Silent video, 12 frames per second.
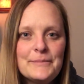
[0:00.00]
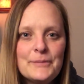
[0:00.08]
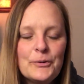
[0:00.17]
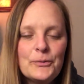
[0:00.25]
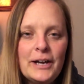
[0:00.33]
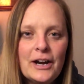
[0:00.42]

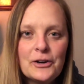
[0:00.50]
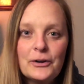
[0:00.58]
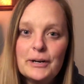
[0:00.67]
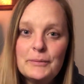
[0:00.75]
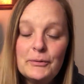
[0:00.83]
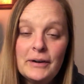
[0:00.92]
We are going
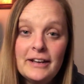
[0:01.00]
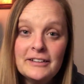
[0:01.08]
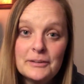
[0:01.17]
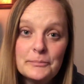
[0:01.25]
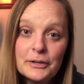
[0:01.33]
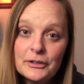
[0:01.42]
to be reading
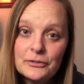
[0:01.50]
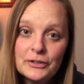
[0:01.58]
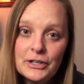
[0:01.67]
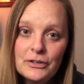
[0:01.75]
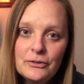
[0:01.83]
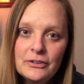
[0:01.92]
some books for
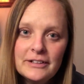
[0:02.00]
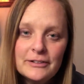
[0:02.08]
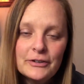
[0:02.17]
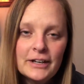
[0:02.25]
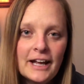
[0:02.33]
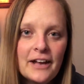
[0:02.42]
you,
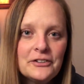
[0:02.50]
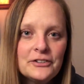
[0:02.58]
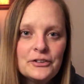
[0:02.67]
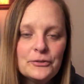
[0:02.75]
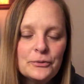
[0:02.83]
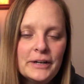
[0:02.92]
different
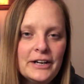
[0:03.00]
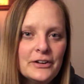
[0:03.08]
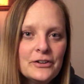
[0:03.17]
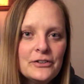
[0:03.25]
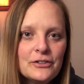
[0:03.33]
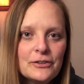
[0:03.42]
guest
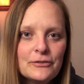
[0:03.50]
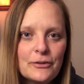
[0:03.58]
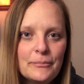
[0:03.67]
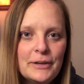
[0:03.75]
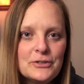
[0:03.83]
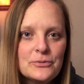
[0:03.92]
readers from
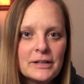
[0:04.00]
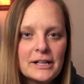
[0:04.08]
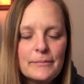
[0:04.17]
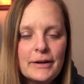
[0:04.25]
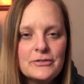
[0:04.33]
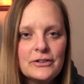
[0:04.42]
Beechwood
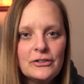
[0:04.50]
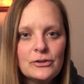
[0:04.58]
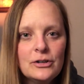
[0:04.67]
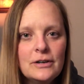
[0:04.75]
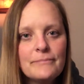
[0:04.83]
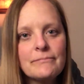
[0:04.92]
Elementary
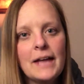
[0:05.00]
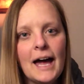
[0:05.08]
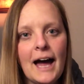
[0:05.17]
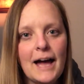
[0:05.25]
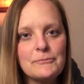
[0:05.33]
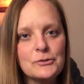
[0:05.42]
School.
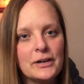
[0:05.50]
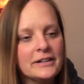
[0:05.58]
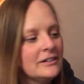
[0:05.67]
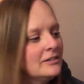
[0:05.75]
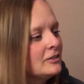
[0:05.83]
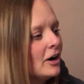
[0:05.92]
I'm going
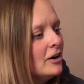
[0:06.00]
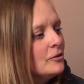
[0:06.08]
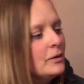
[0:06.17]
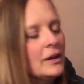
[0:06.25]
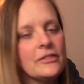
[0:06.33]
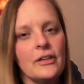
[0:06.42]
to start
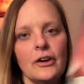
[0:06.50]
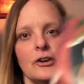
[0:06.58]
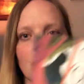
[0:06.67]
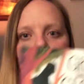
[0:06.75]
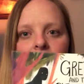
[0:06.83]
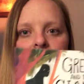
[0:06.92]
with
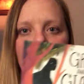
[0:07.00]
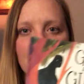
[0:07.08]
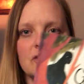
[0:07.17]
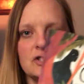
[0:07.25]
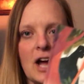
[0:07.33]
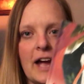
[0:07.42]
Greta and
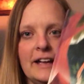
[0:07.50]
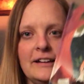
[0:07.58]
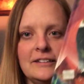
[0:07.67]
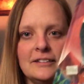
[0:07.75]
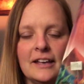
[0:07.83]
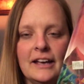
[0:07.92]
the
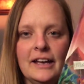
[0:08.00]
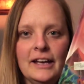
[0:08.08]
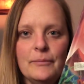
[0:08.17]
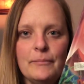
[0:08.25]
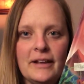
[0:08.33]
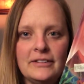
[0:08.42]
Giants,
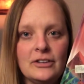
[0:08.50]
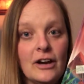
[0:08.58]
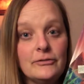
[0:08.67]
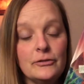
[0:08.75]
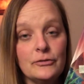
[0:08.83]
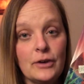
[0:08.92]
based
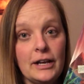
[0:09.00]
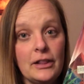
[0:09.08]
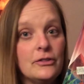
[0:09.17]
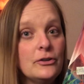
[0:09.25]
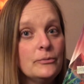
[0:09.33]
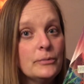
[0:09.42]
off of Greta
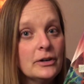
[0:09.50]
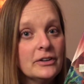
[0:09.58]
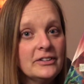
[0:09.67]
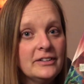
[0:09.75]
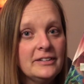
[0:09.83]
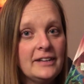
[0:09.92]

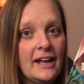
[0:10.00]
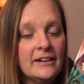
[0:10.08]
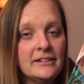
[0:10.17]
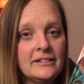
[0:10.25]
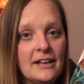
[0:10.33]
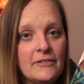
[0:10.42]
Thunberg's Stand
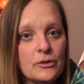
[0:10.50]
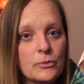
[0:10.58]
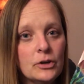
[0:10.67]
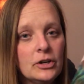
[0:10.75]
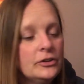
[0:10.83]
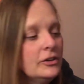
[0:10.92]
to Save the
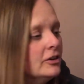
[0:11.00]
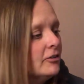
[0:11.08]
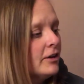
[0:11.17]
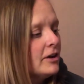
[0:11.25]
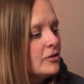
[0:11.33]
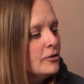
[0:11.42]
World.
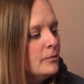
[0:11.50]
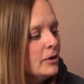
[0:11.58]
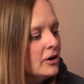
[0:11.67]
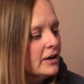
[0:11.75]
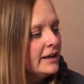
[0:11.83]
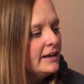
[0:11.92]
Greta
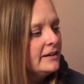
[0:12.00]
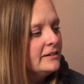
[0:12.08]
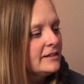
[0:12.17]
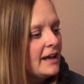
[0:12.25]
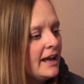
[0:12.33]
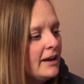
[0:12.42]
Thunberg
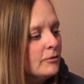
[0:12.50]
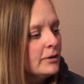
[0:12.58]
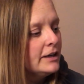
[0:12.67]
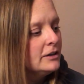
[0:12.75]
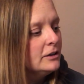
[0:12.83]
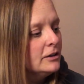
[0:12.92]
is a
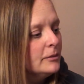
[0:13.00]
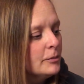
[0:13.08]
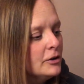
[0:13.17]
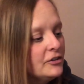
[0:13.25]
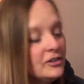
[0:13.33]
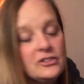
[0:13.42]
real
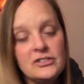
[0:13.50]
person.